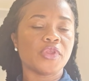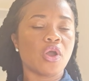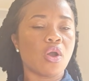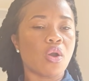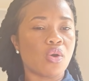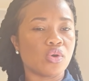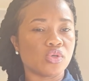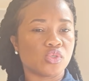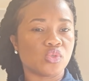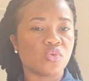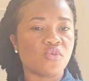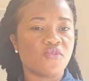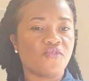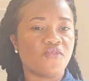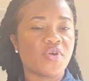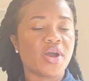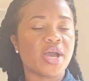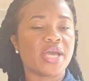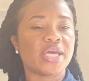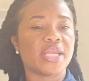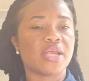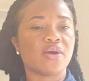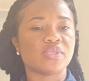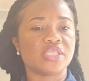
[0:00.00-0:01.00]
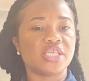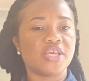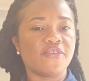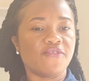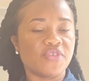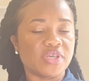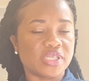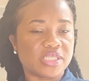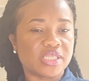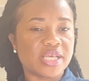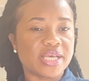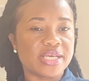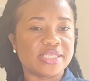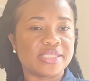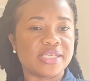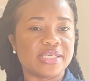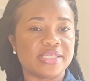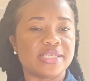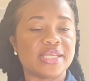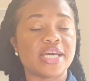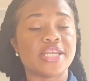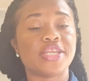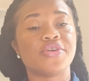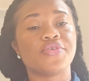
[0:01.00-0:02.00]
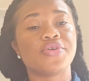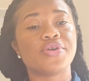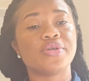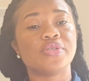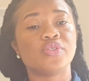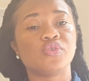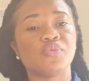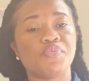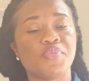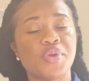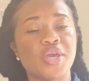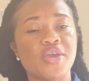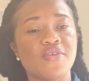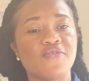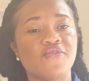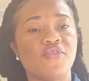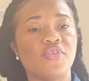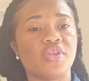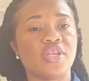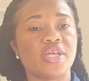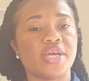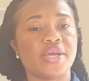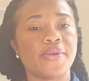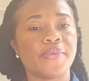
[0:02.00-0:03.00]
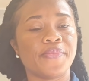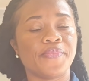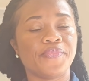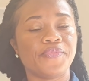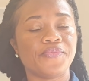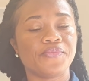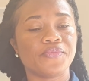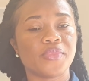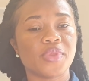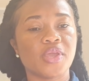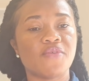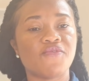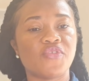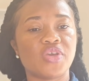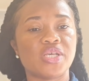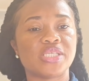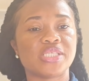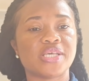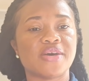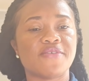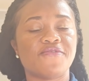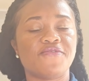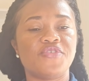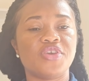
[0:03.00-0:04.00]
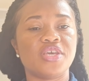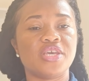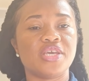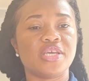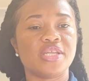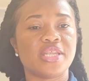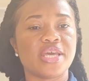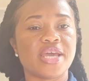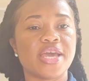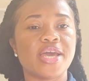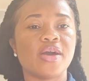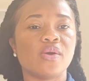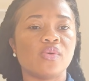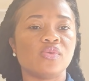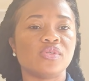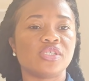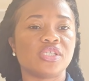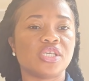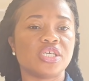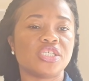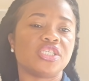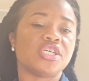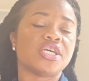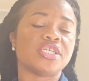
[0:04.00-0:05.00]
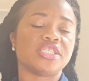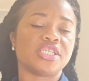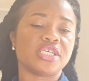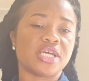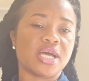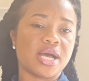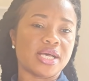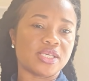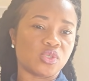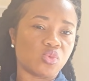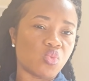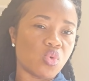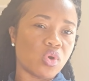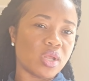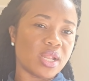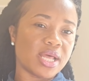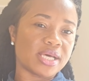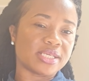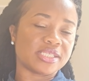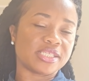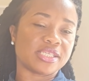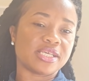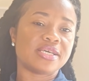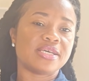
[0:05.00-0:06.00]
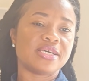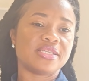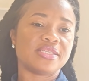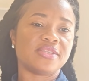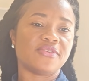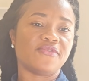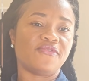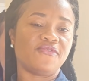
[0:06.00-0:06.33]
Also find out if it's stated that you're going to pay for the visa fee, the health surcharge, as well as the